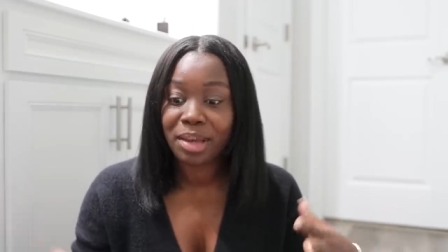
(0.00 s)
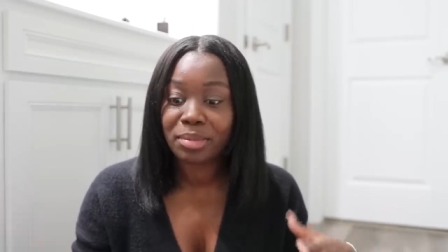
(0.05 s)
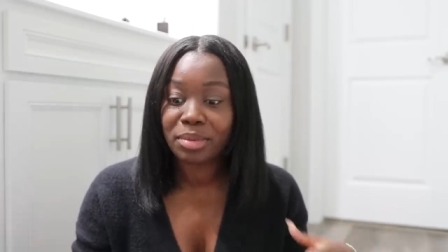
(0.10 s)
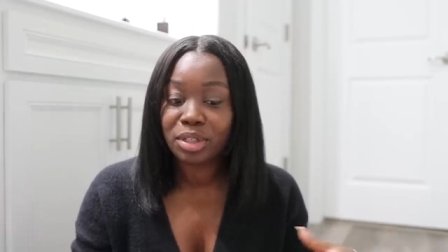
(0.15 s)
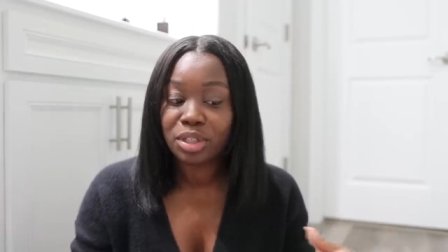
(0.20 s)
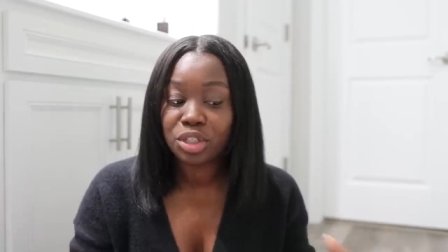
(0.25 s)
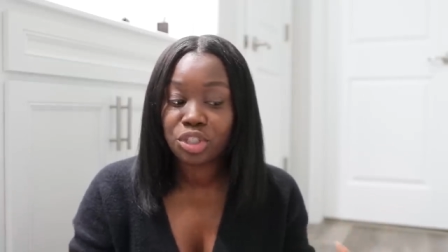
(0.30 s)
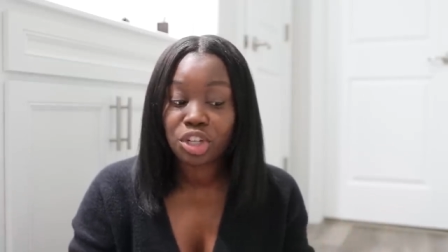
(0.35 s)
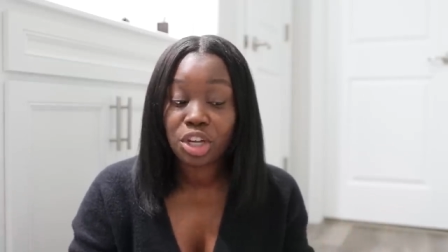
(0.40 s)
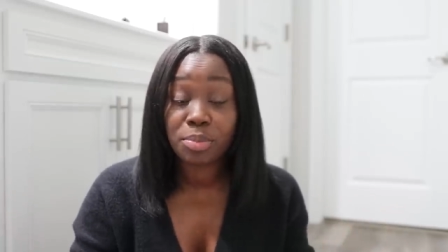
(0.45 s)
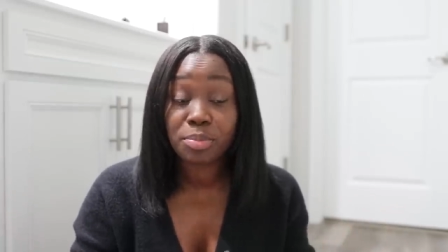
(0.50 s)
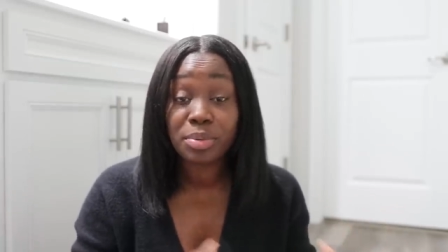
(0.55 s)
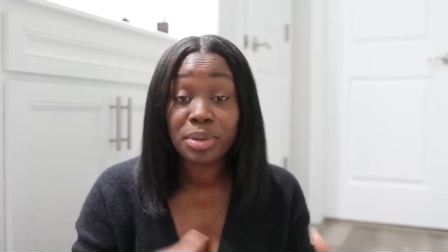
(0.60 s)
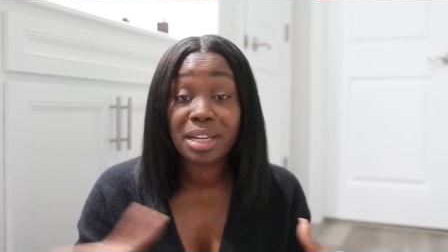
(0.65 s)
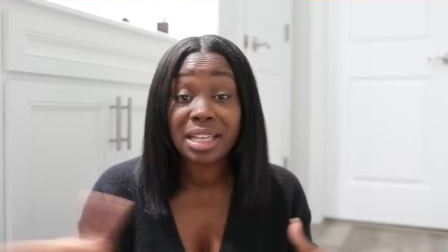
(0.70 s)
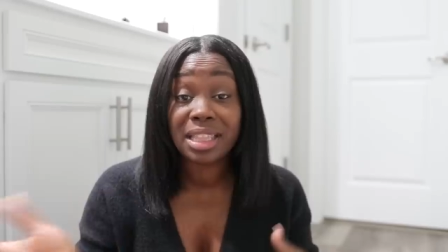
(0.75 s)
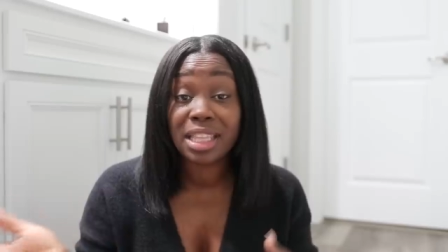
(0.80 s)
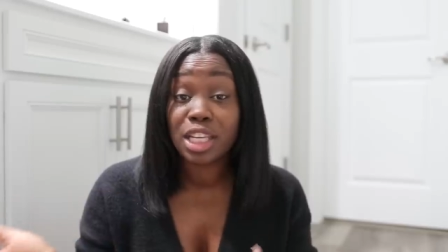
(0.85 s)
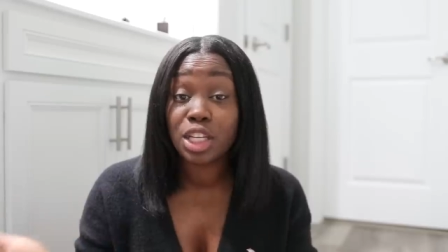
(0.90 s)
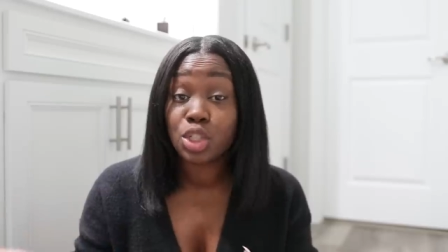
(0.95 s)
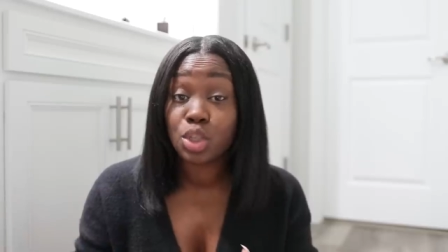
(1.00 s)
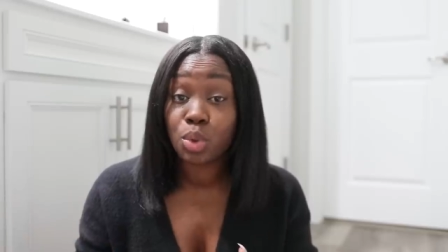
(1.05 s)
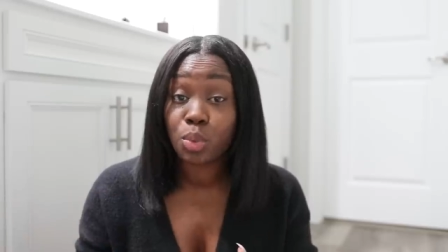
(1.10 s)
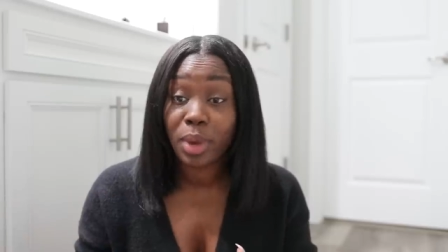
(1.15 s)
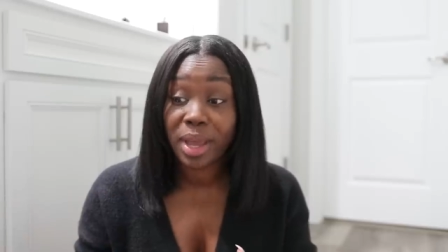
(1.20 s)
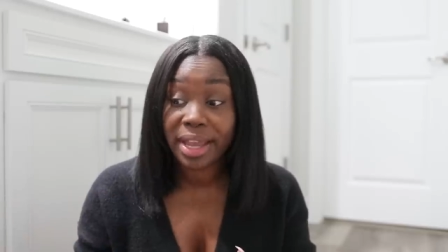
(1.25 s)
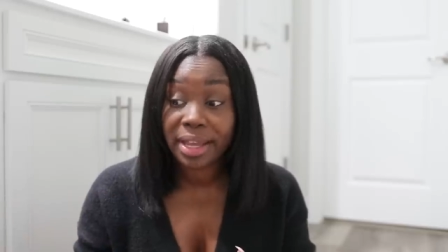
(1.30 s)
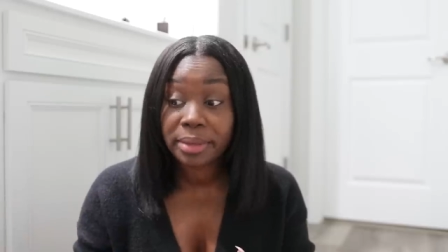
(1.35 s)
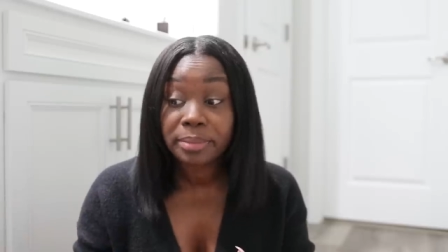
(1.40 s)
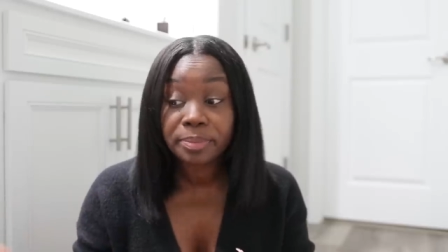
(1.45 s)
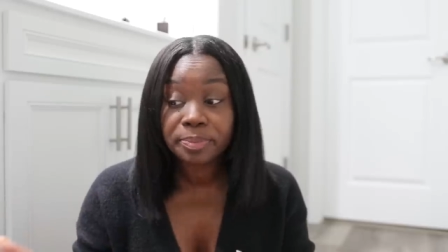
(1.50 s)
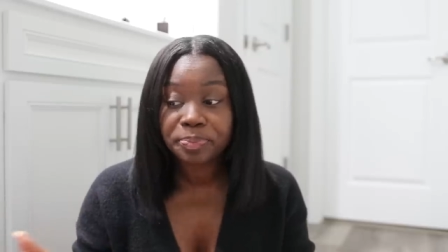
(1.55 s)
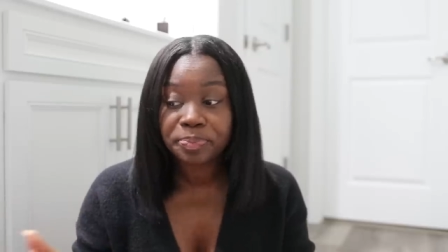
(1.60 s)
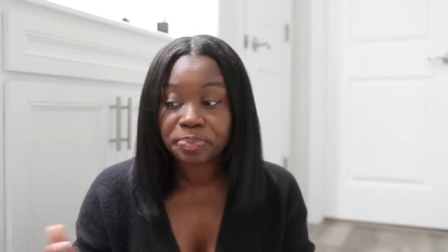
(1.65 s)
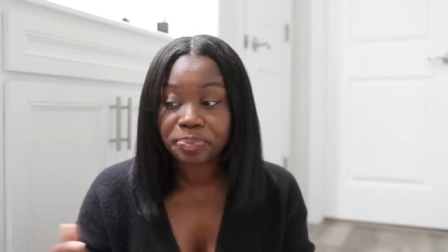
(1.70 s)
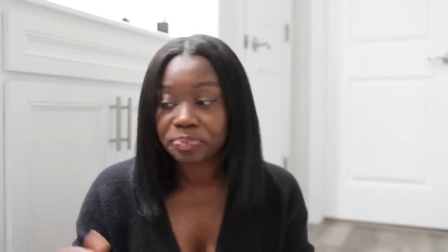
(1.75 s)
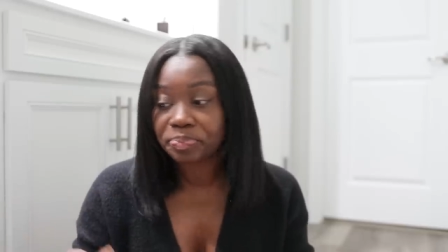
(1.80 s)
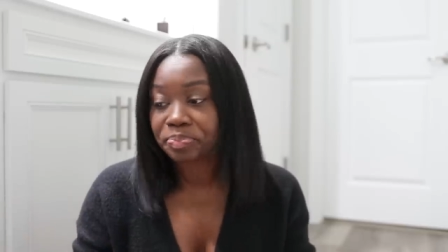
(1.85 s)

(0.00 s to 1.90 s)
I'm gonna start putting things away